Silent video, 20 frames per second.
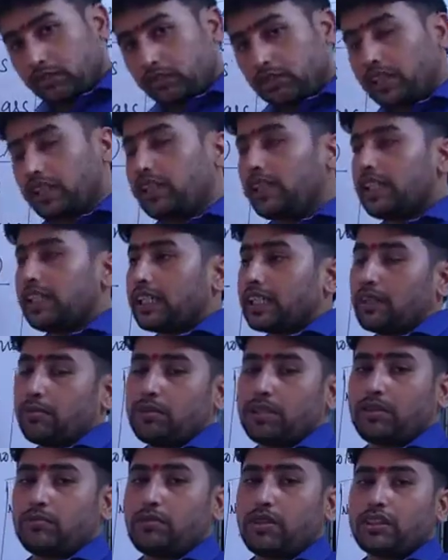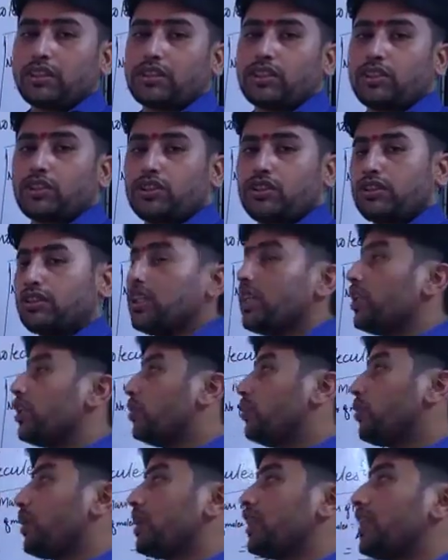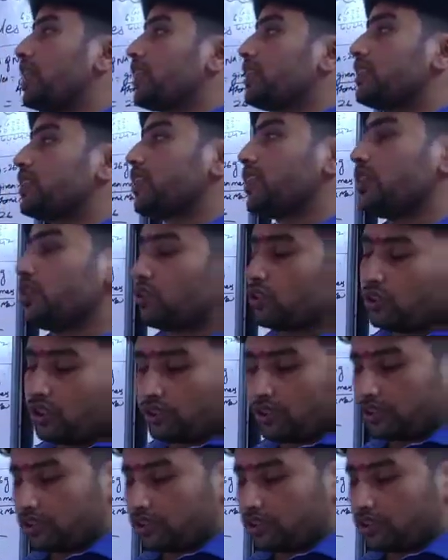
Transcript: the comment box section. You can take a screenshot.